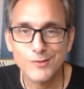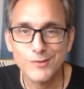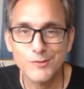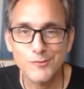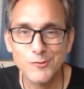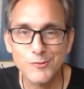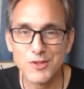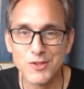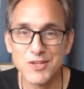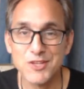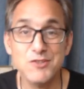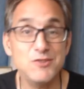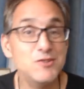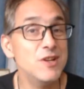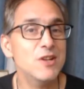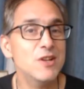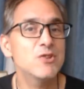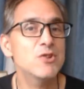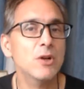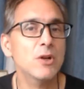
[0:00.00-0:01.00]
for the
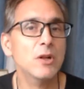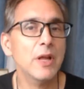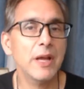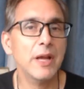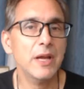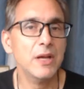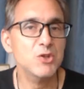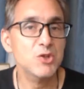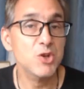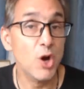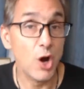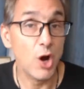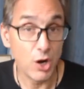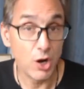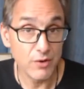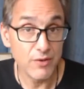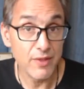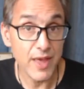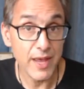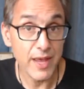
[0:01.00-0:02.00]
digital age, are
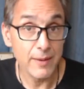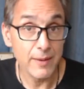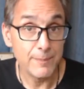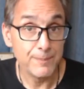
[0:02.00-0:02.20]
they?